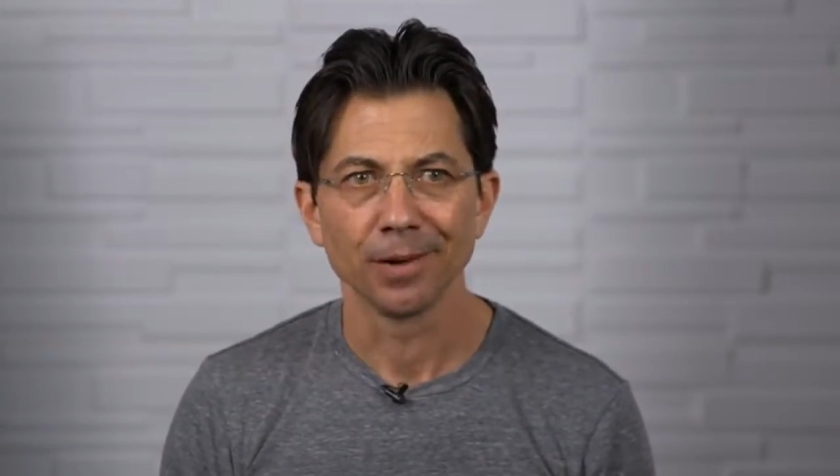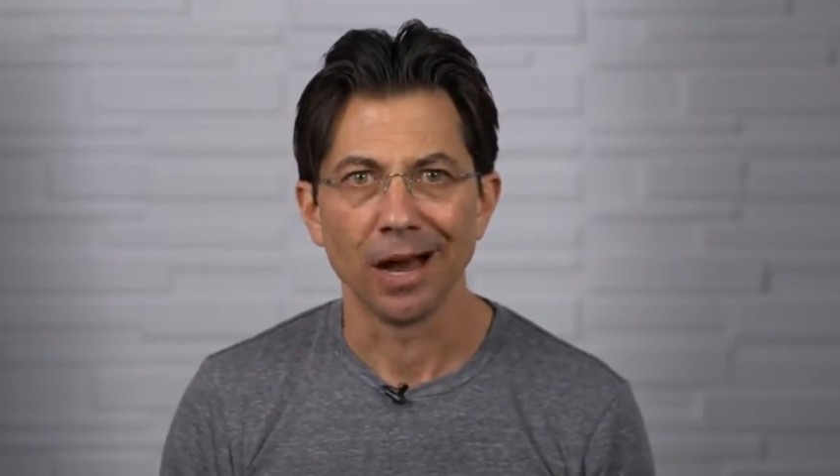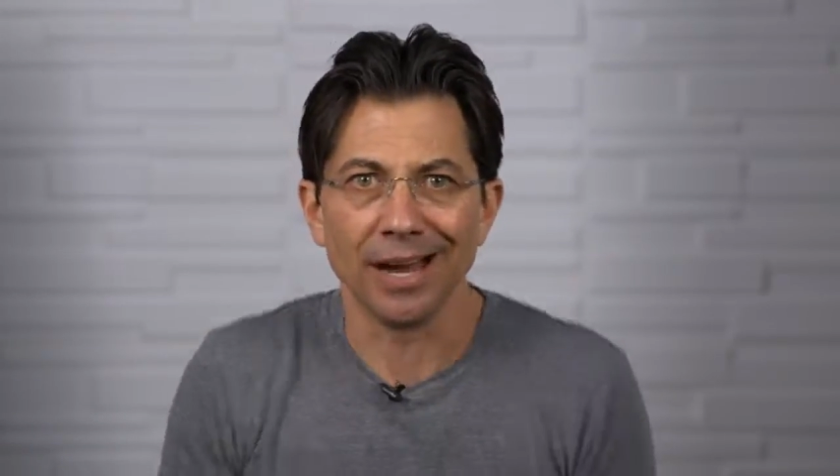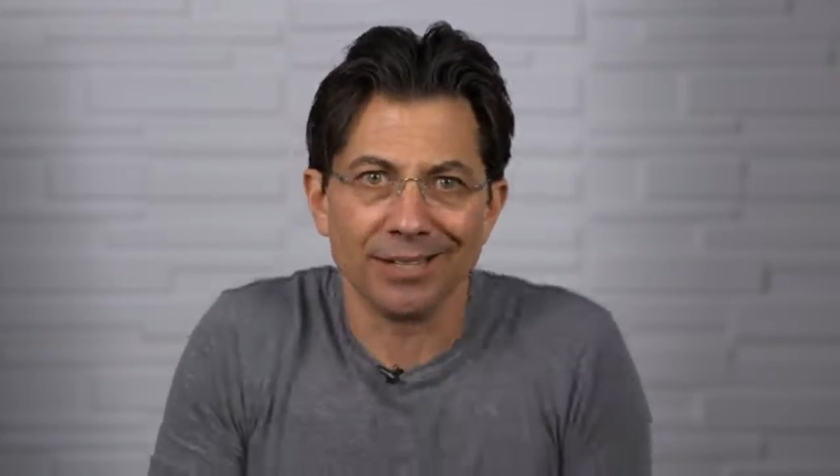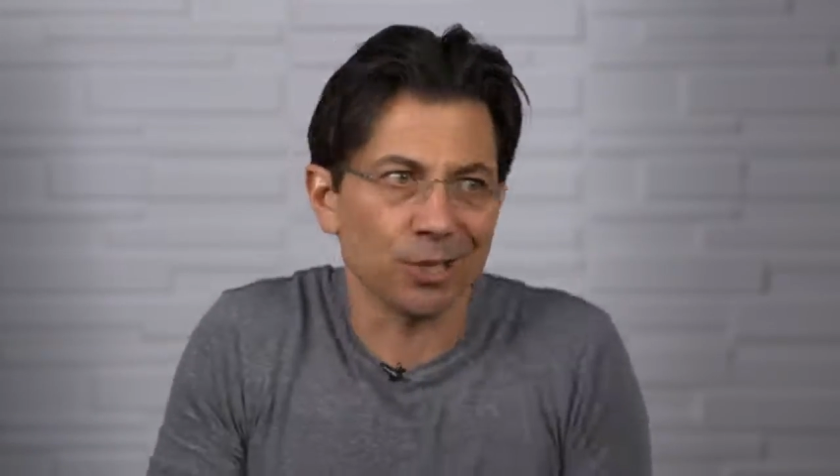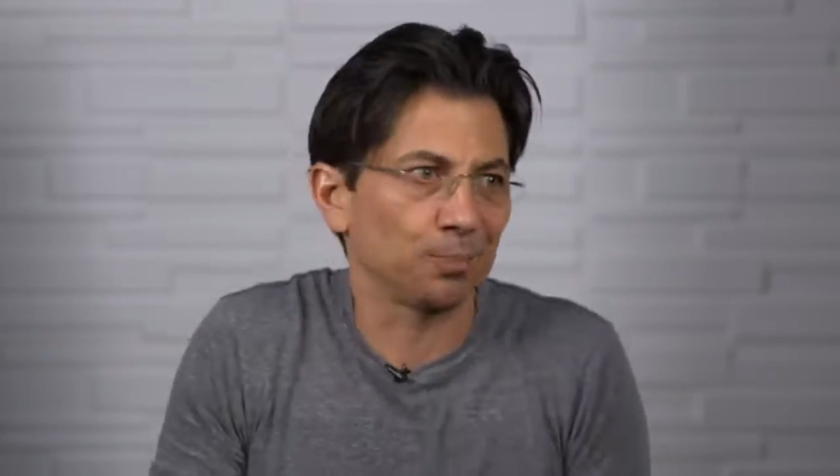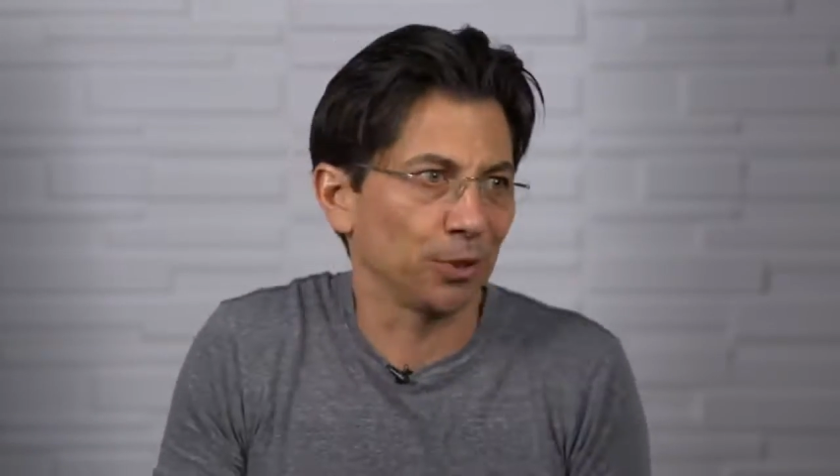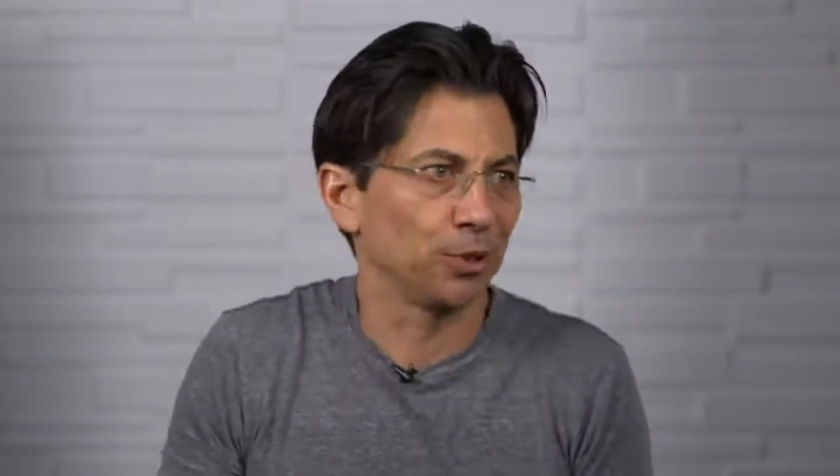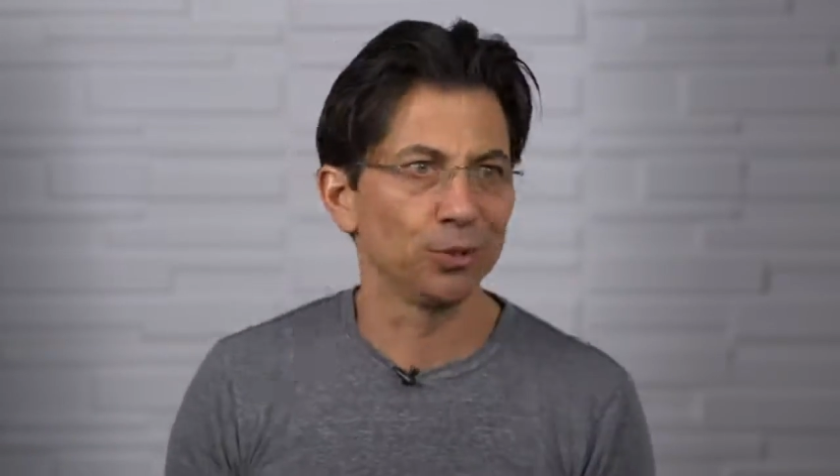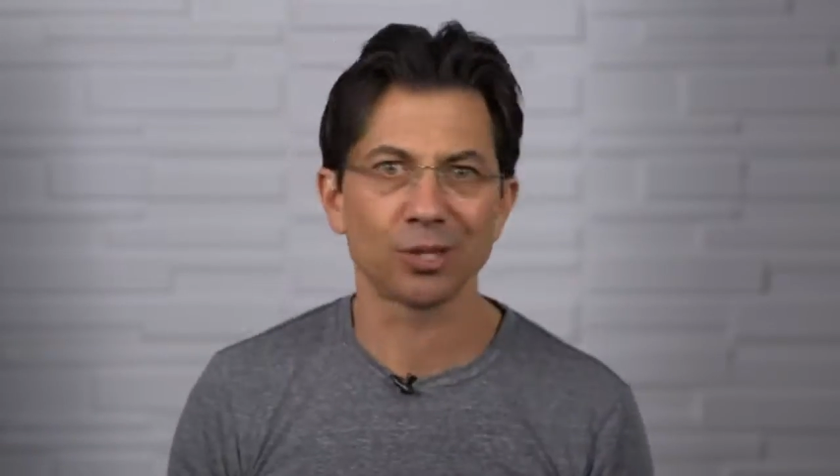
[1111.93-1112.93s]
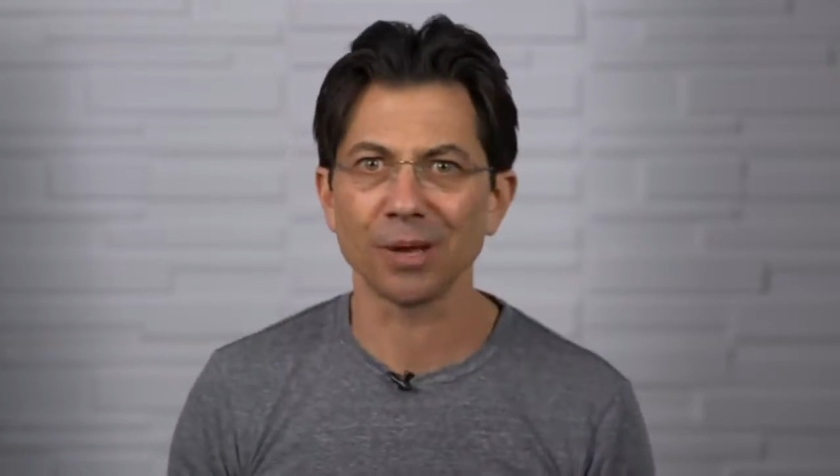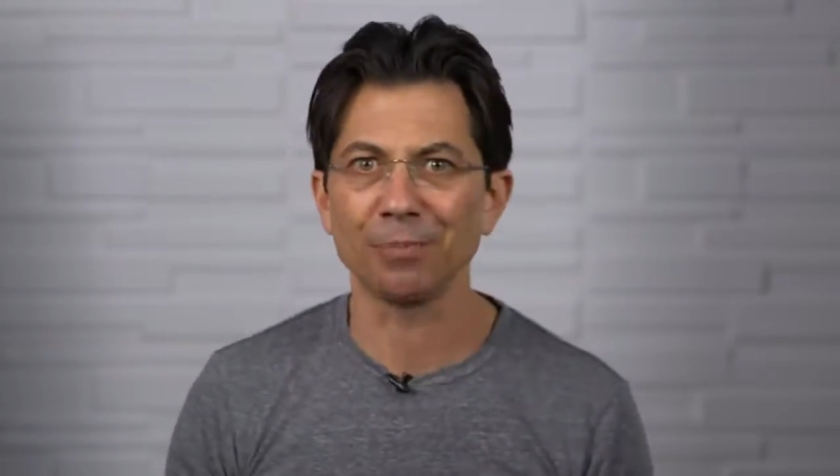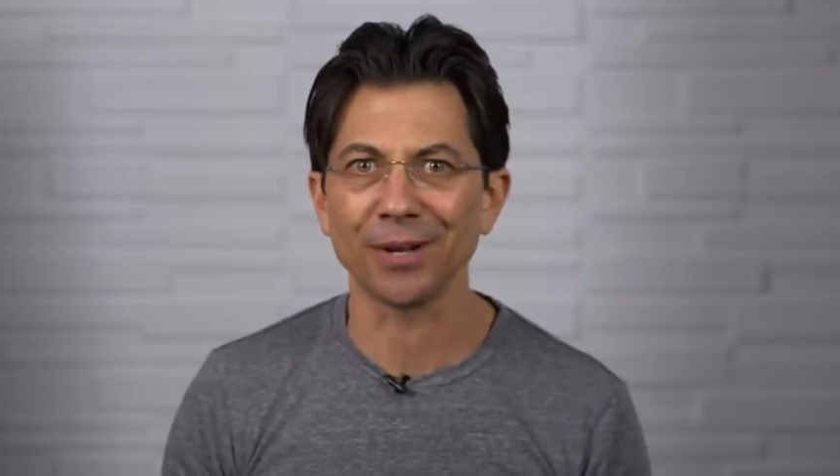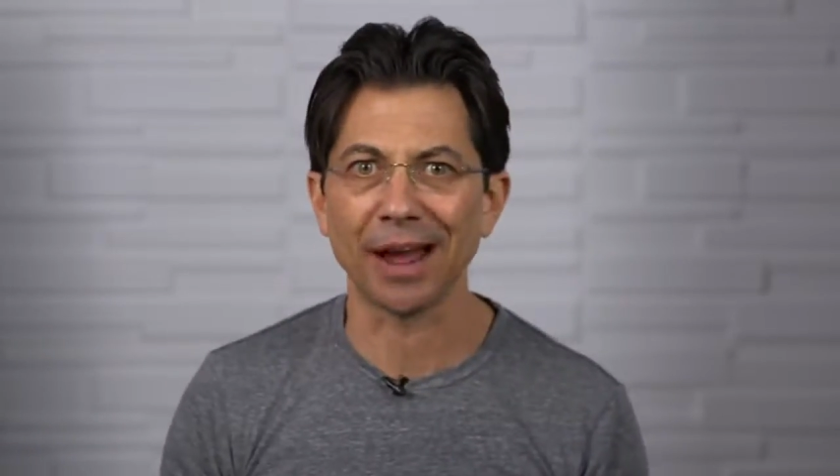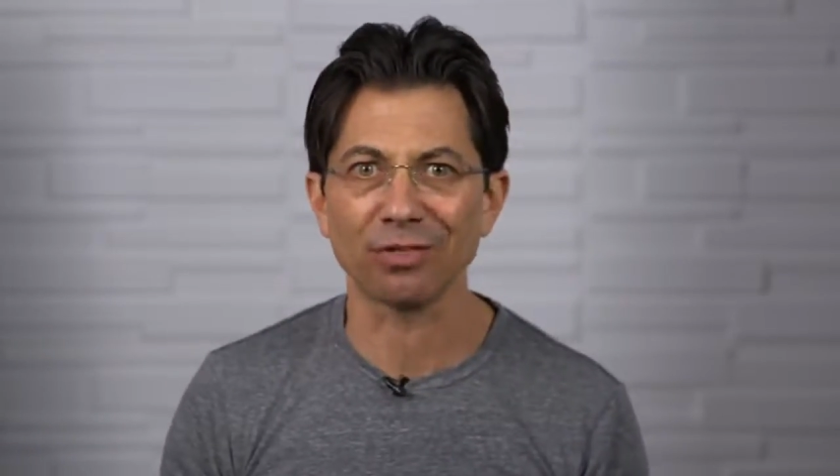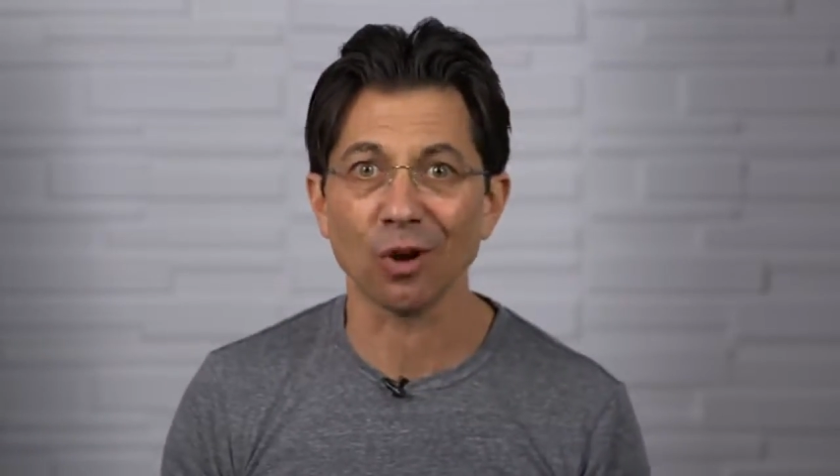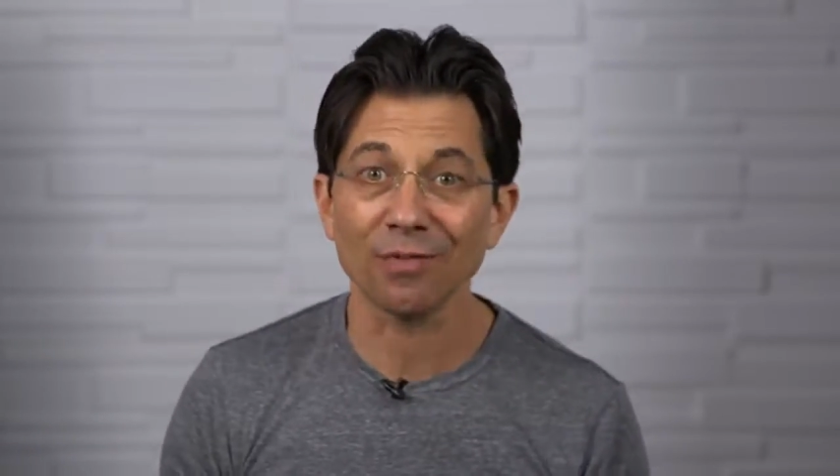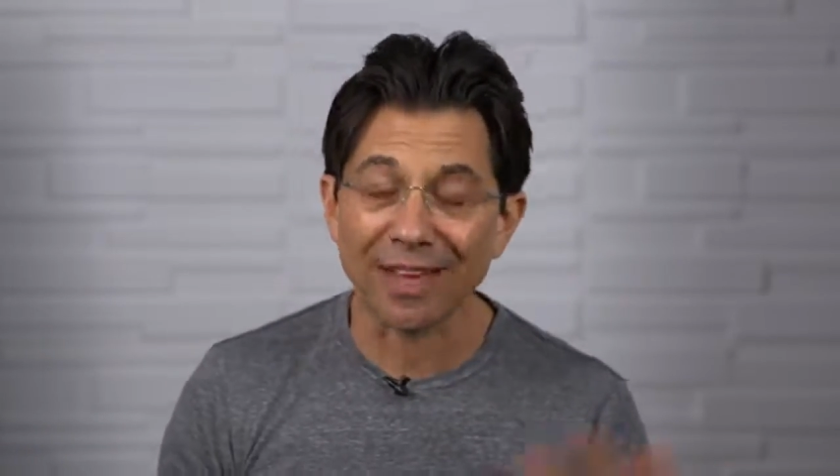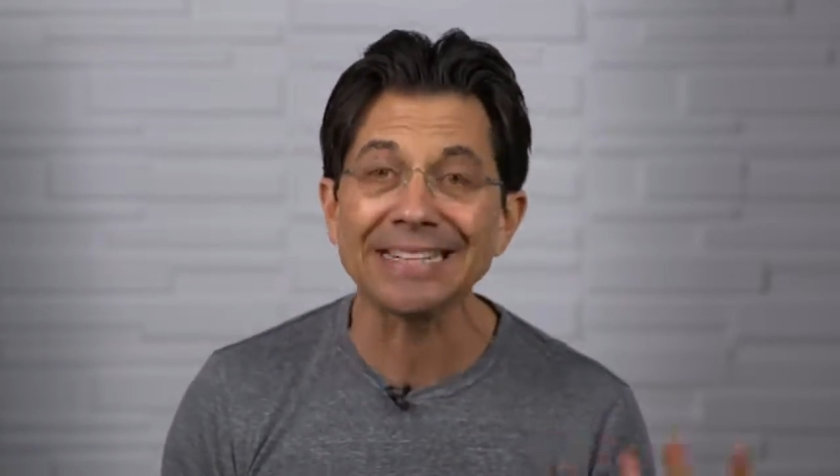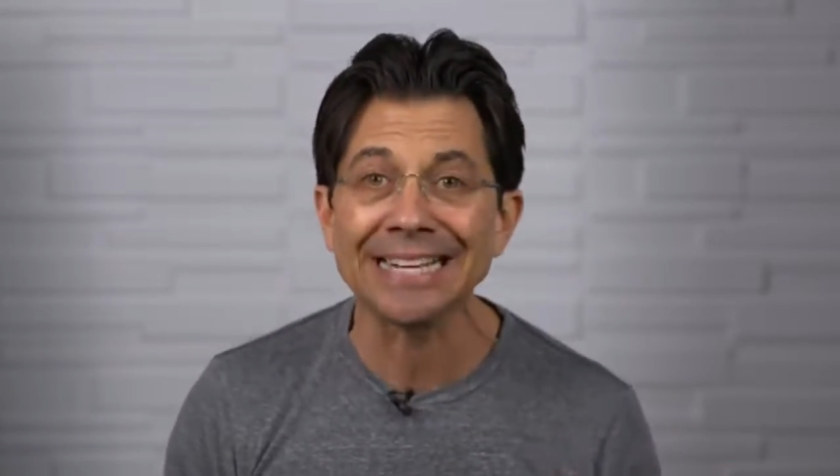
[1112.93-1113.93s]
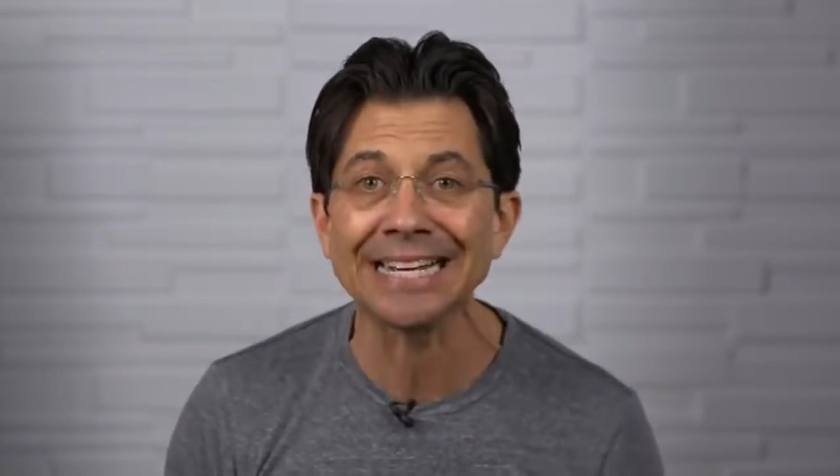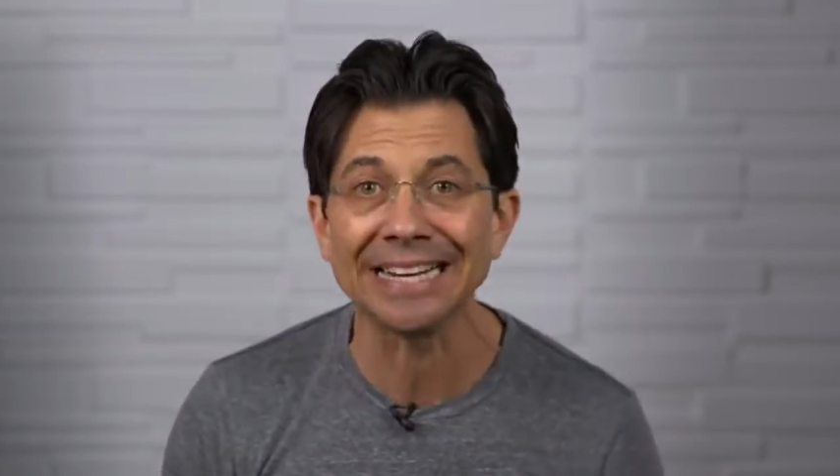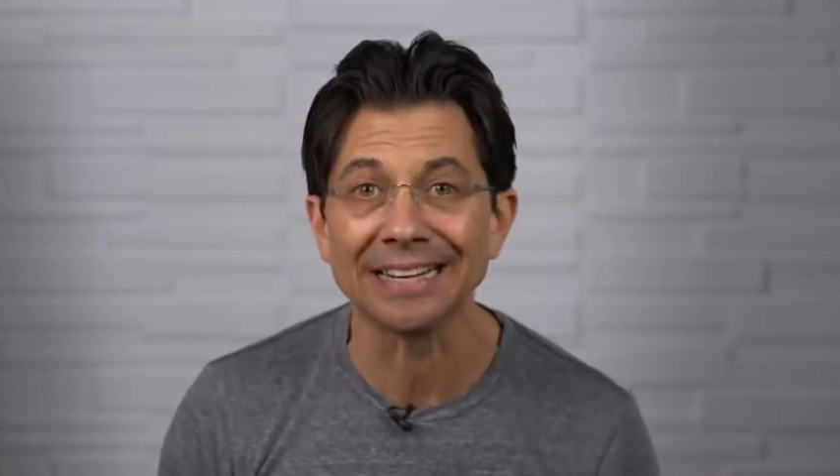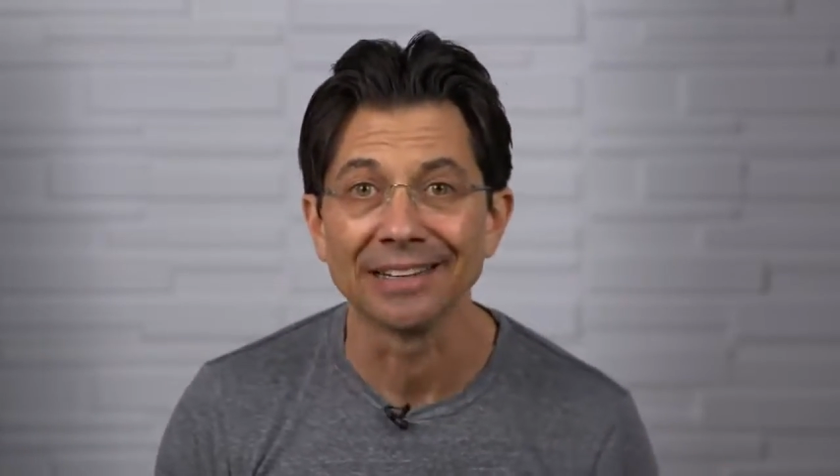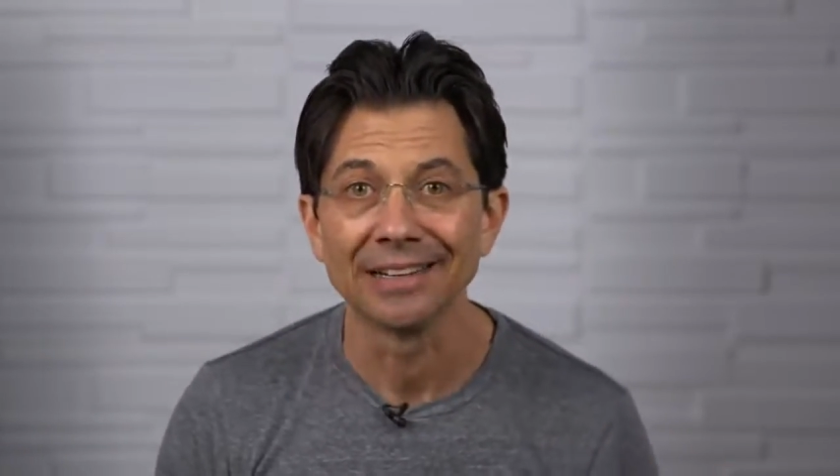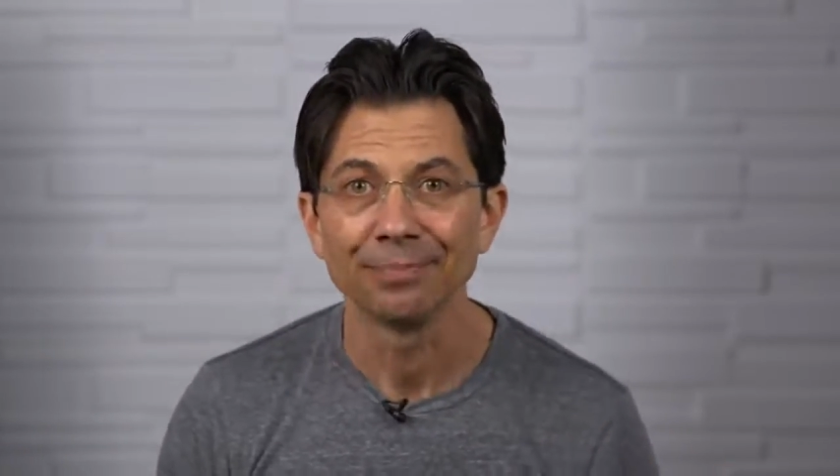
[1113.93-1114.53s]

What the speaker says: I just produced something I thought they needed.